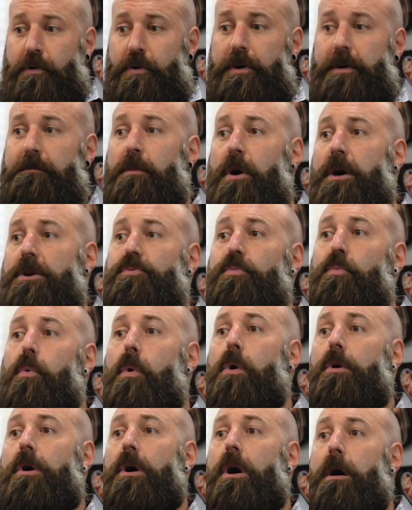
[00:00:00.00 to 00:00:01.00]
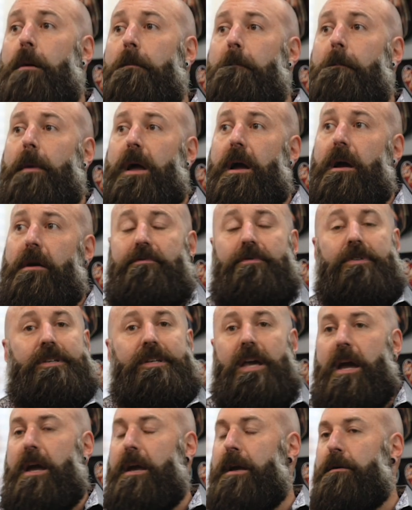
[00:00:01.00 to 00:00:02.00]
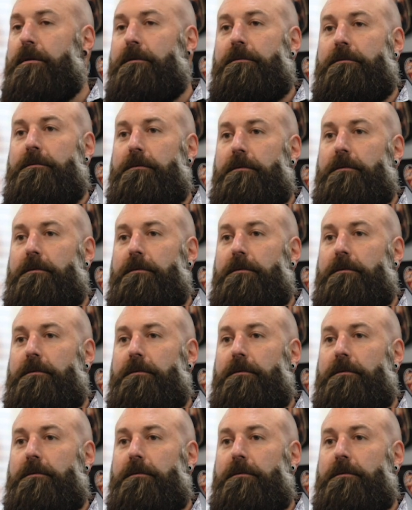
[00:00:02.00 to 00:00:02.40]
pretty much woke up every day